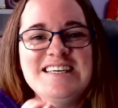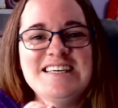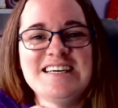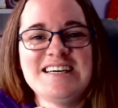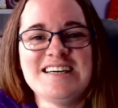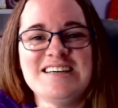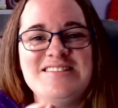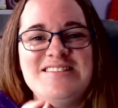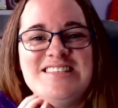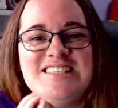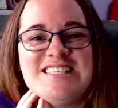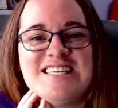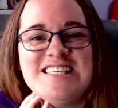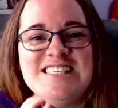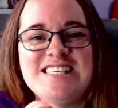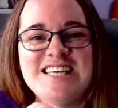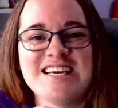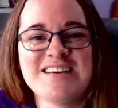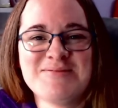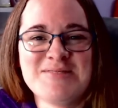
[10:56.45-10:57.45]
"I wish I'd
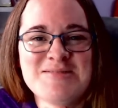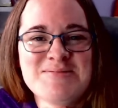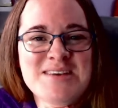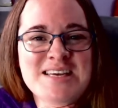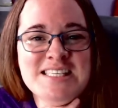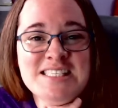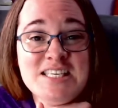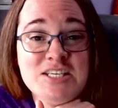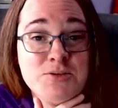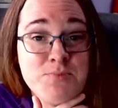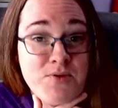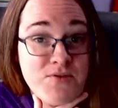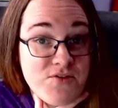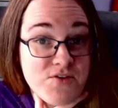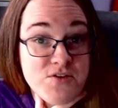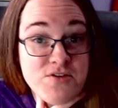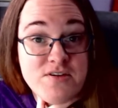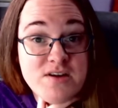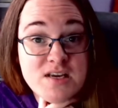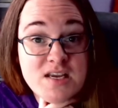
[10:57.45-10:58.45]
checked my message
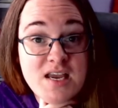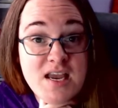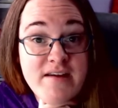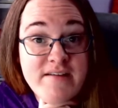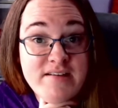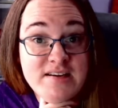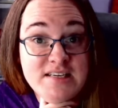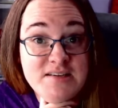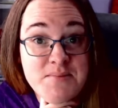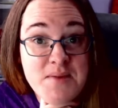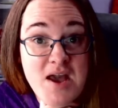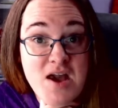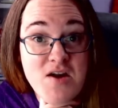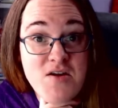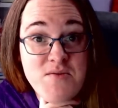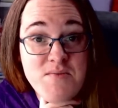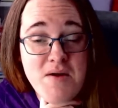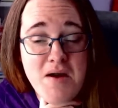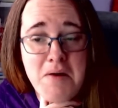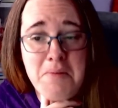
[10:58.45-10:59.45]
before I carried him
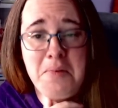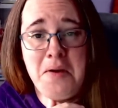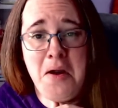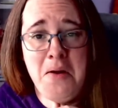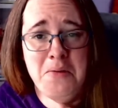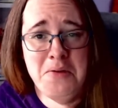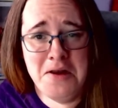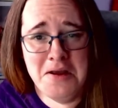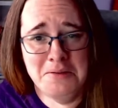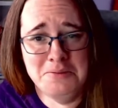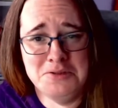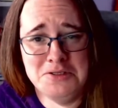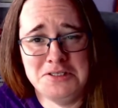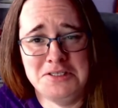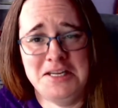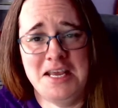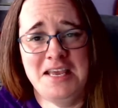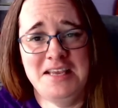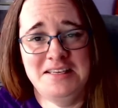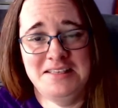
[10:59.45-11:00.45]
home. I'm going
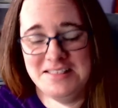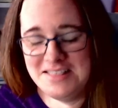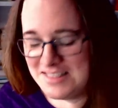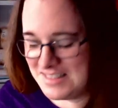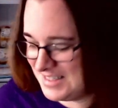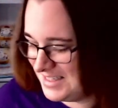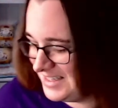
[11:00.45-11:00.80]
upstairs."